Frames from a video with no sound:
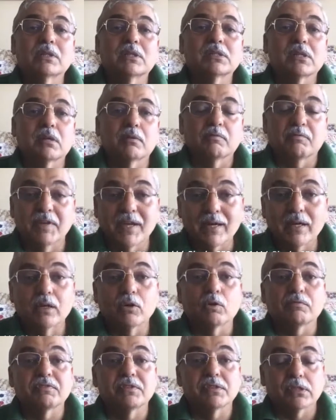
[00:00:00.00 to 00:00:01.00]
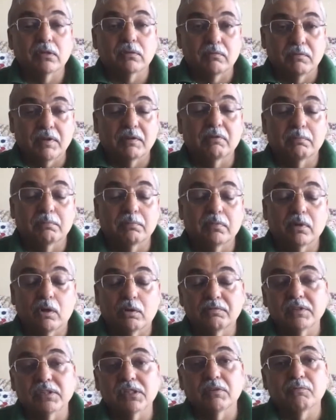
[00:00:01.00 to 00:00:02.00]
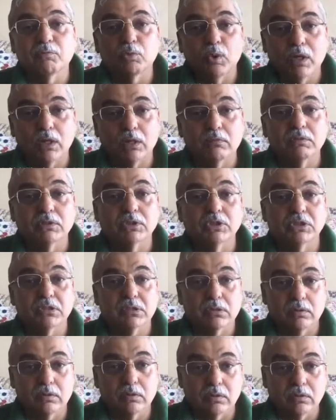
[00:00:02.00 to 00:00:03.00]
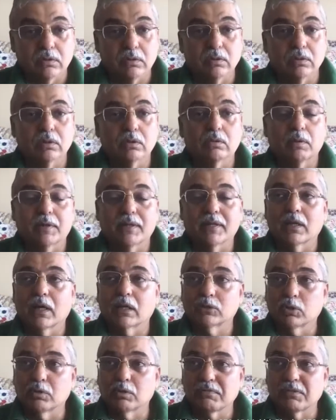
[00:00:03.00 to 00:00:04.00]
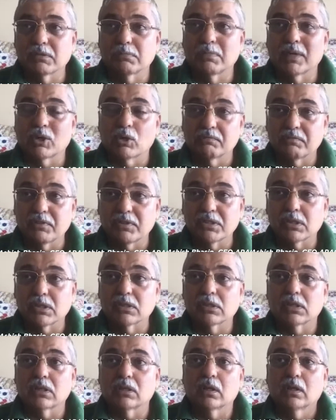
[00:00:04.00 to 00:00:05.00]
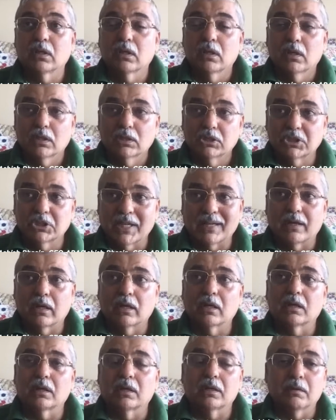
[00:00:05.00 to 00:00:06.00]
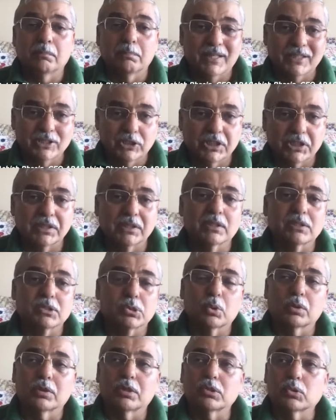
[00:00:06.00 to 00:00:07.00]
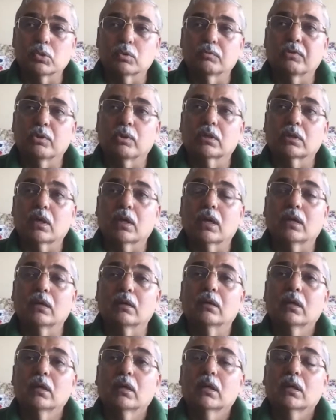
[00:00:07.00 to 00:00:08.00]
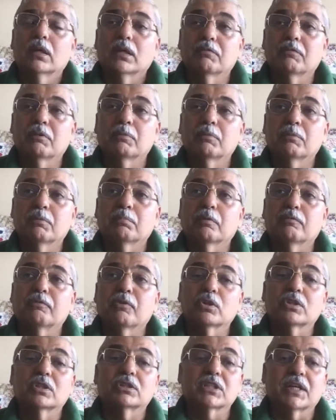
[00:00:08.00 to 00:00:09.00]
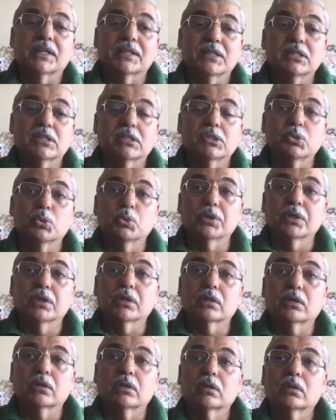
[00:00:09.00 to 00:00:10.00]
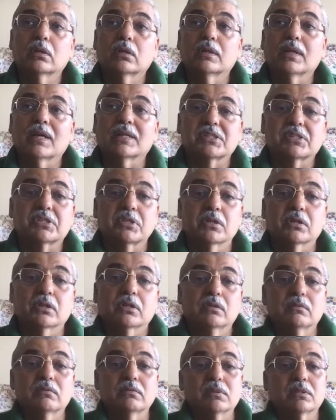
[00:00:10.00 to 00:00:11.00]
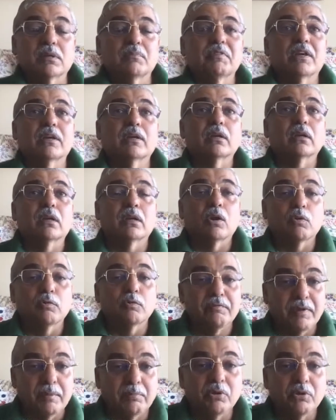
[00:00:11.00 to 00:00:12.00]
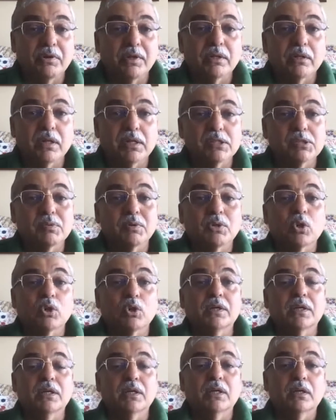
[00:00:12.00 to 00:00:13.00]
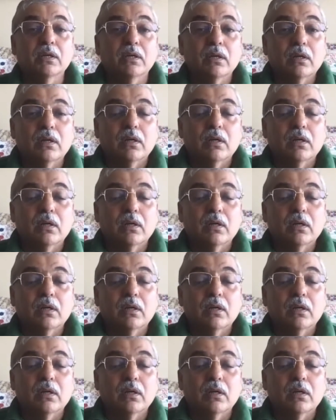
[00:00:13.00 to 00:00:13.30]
this, we have an office in Wuhan, which is quite a large office, big offices in Shanghai, in Beijing, and so on and so forth. And even before the Chinese New Year last year, somewhere around February, things were already